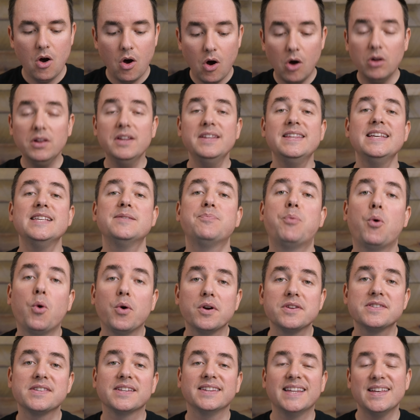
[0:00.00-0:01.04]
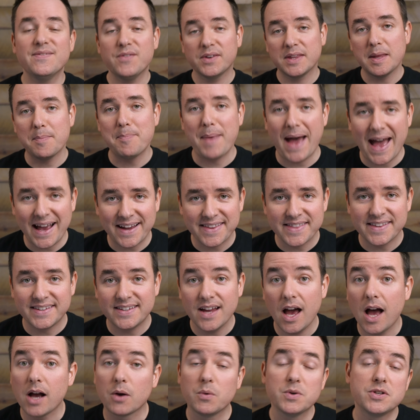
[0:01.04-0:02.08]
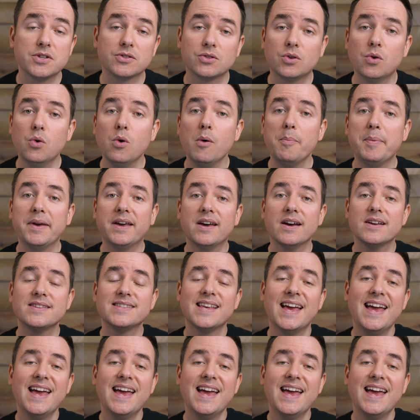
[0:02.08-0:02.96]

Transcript: All of these ports live on the back of the dock, which is cool because